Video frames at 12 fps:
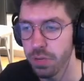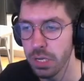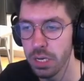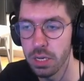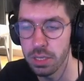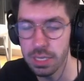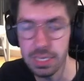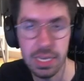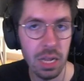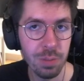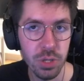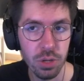This
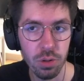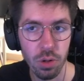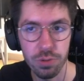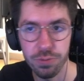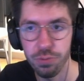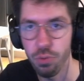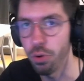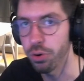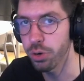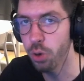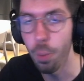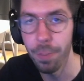helps a lot for
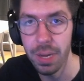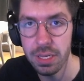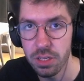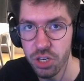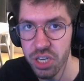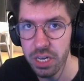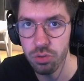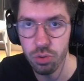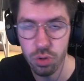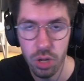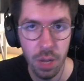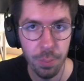combat in general,
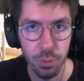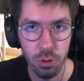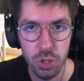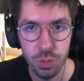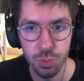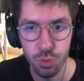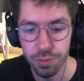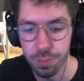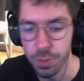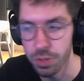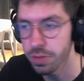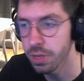but also
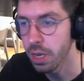movement.